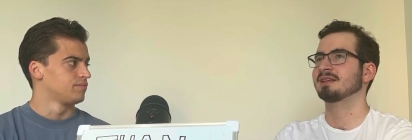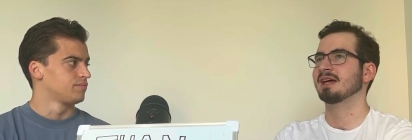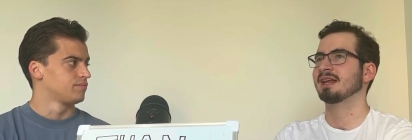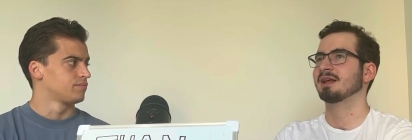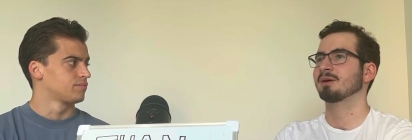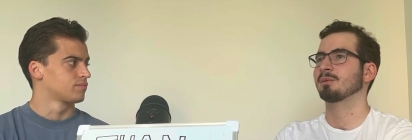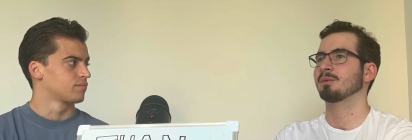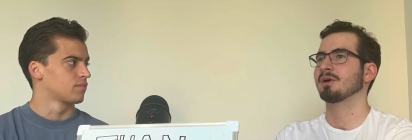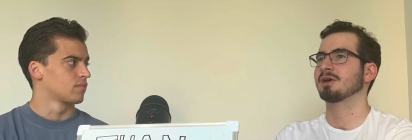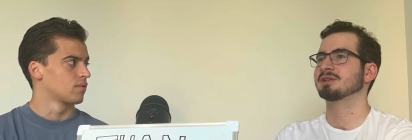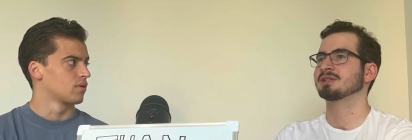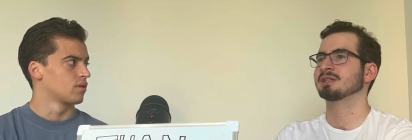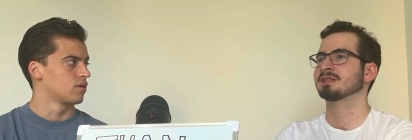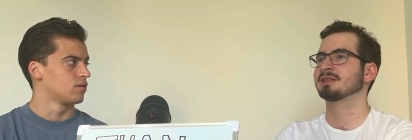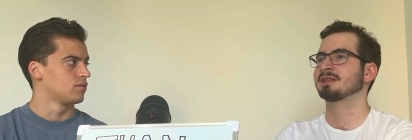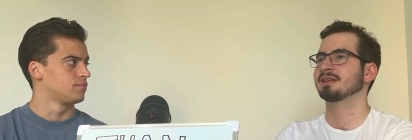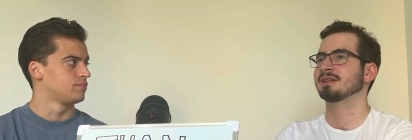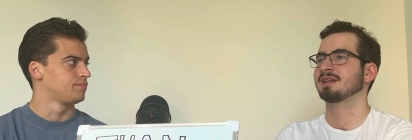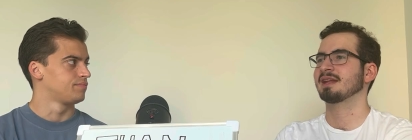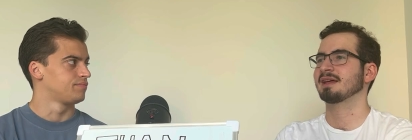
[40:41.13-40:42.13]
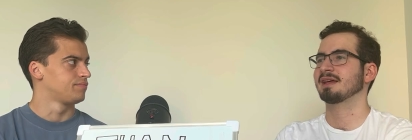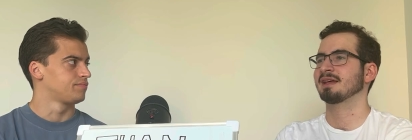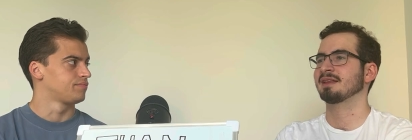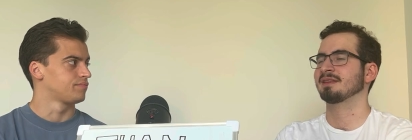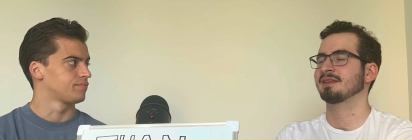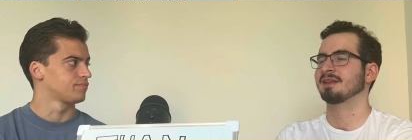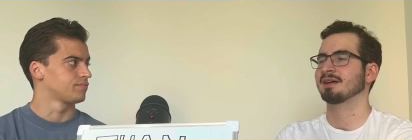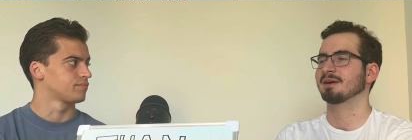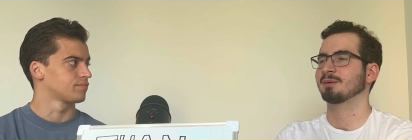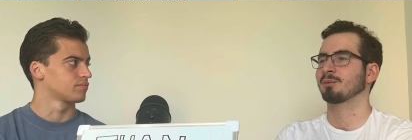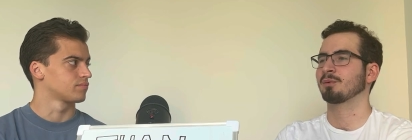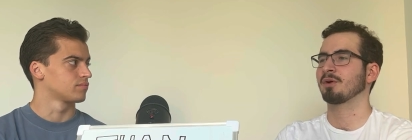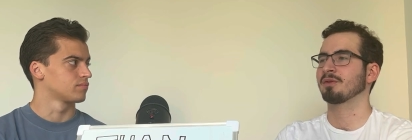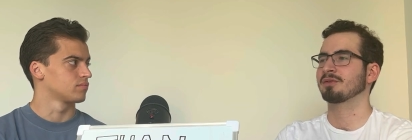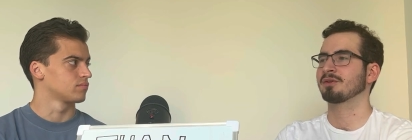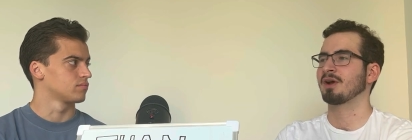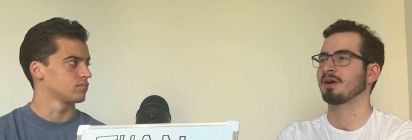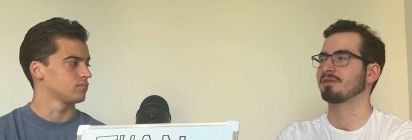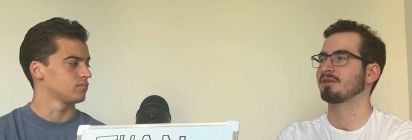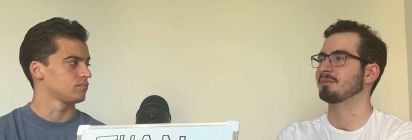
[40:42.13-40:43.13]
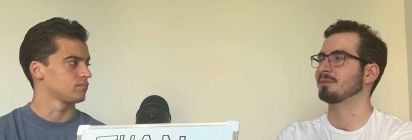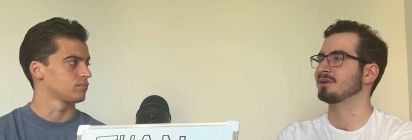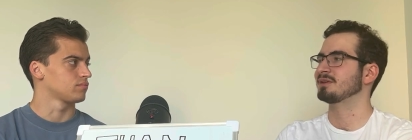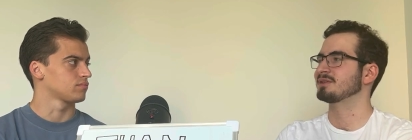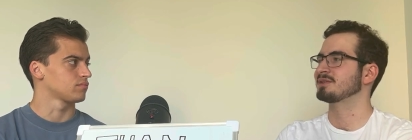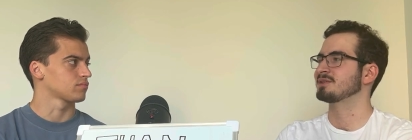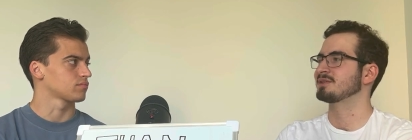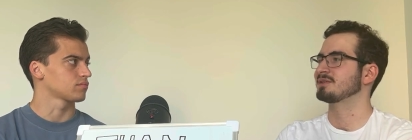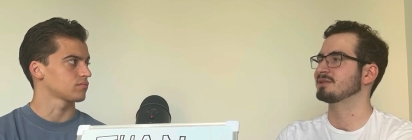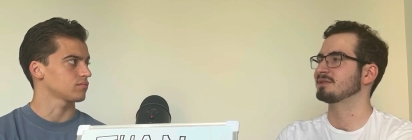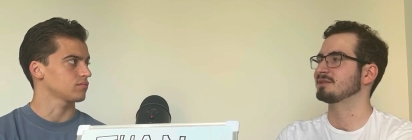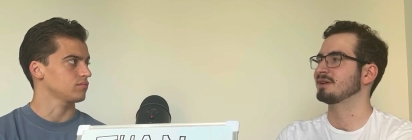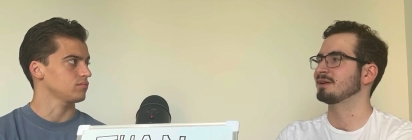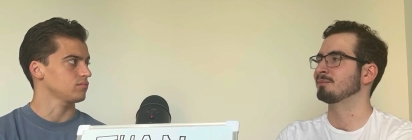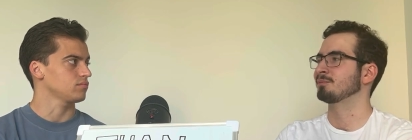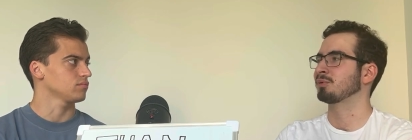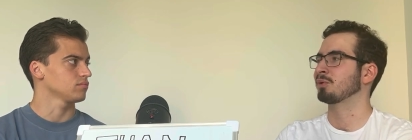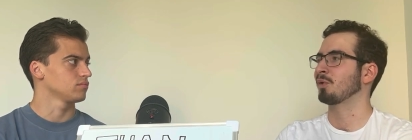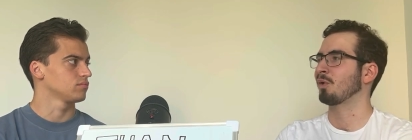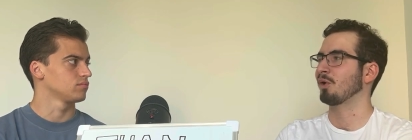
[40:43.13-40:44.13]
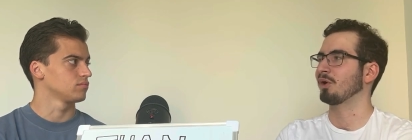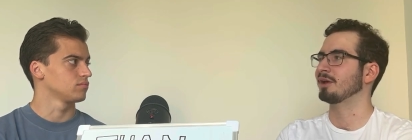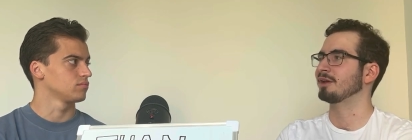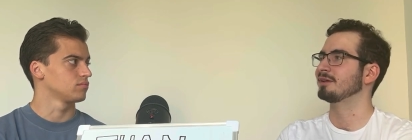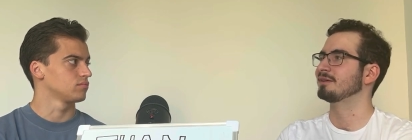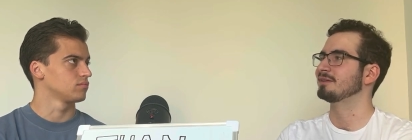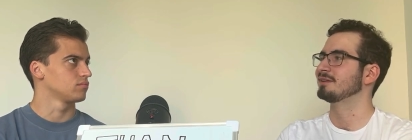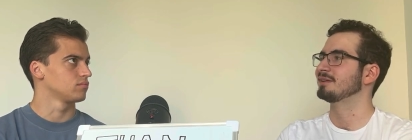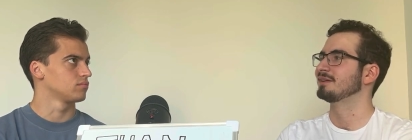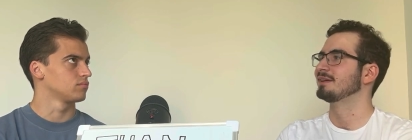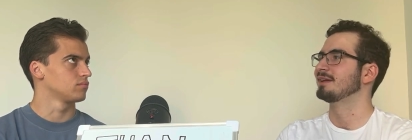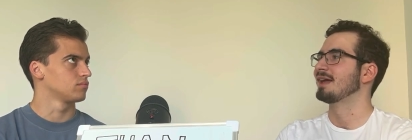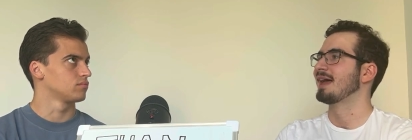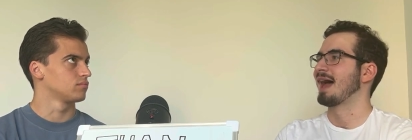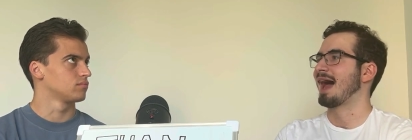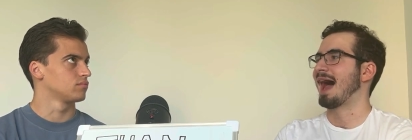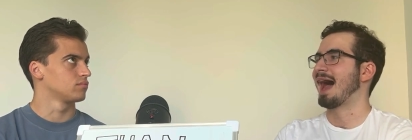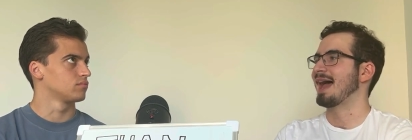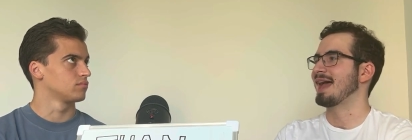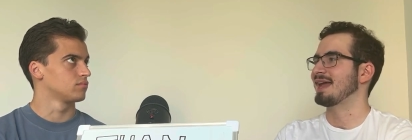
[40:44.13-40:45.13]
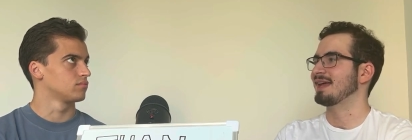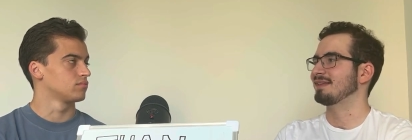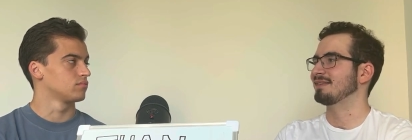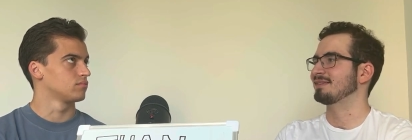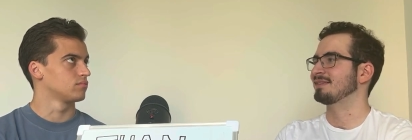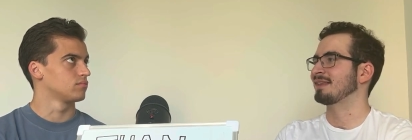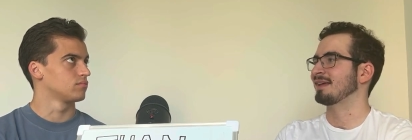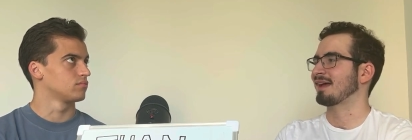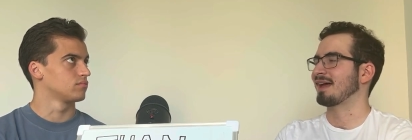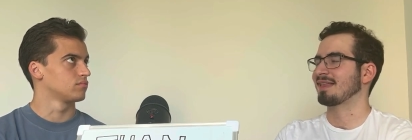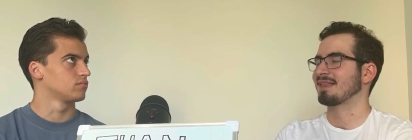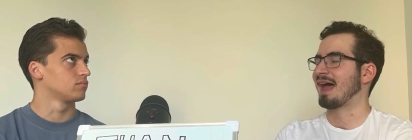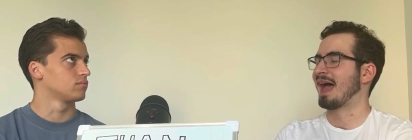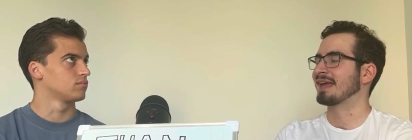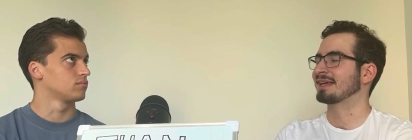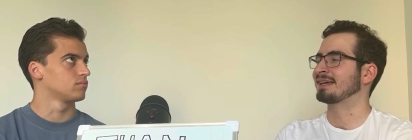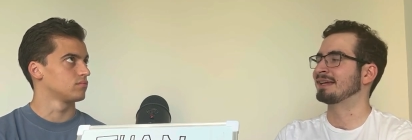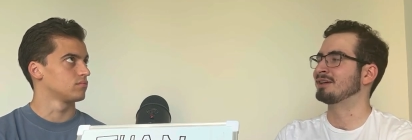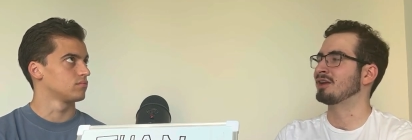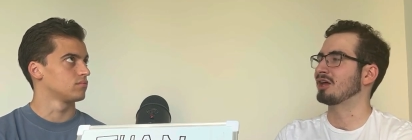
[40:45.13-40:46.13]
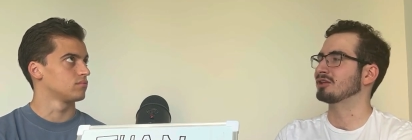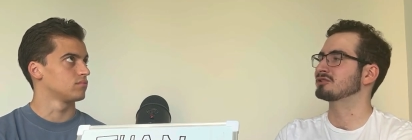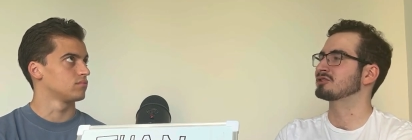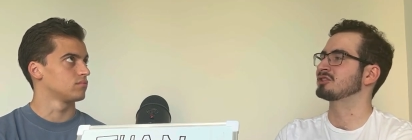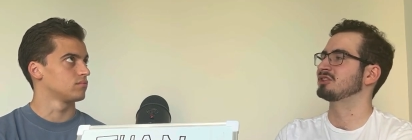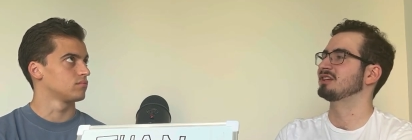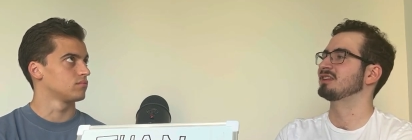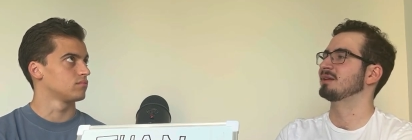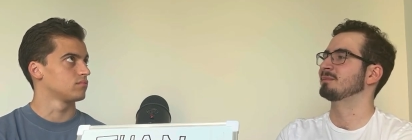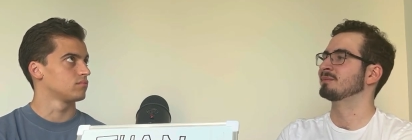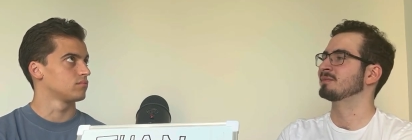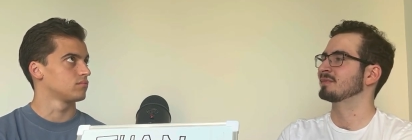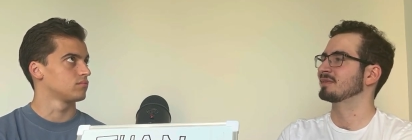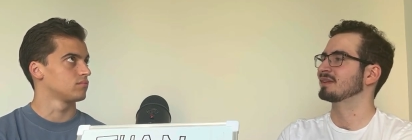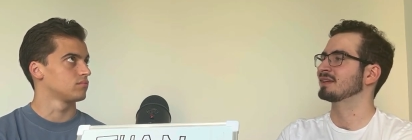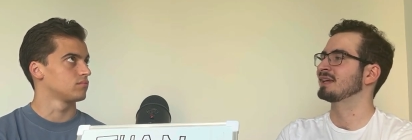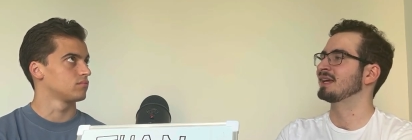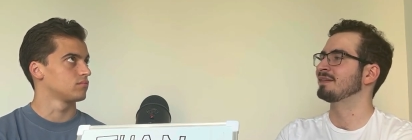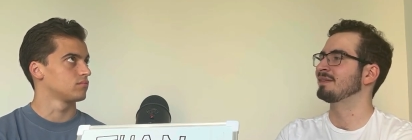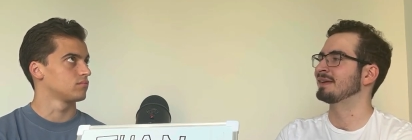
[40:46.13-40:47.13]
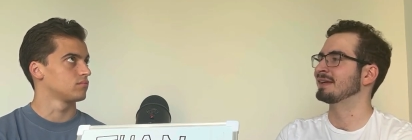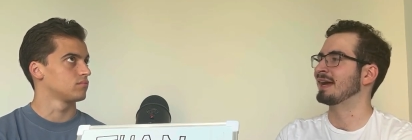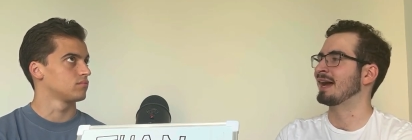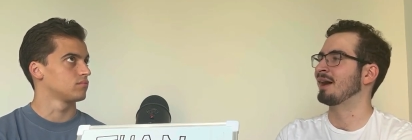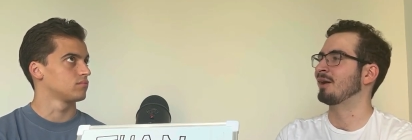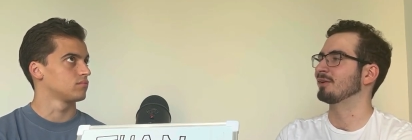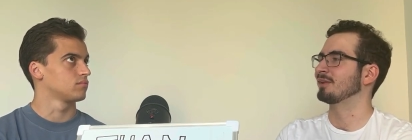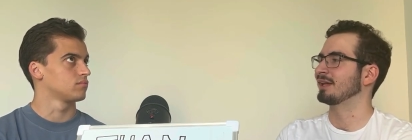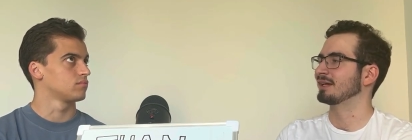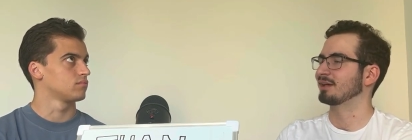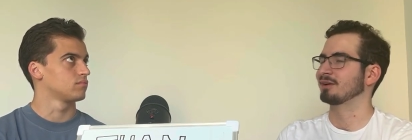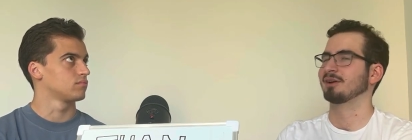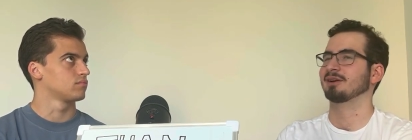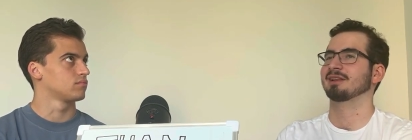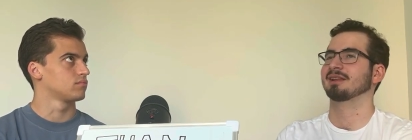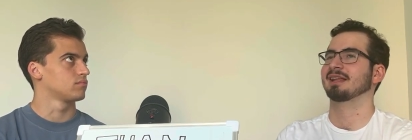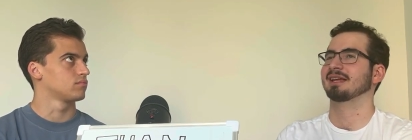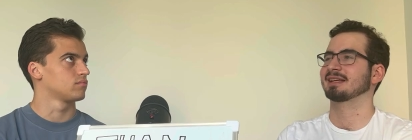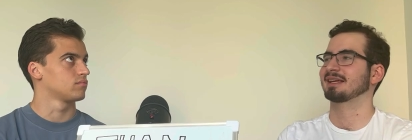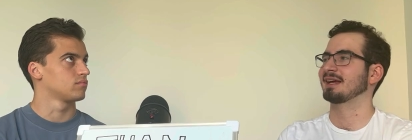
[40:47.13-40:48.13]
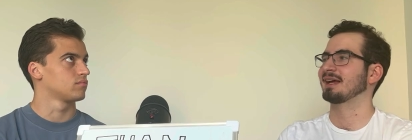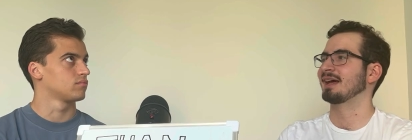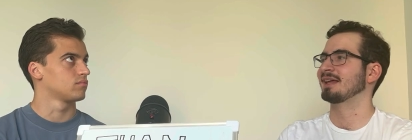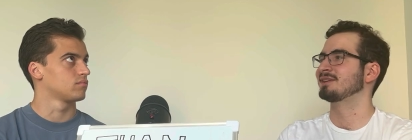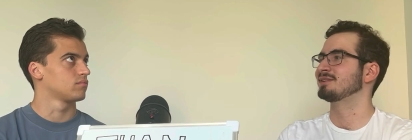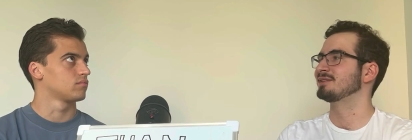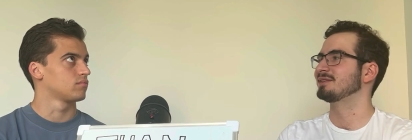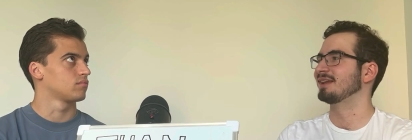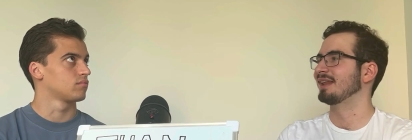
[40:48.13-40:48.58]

Speaker 1: that it was in the, the in the world government's employee. I cannot see them giving out like another like a,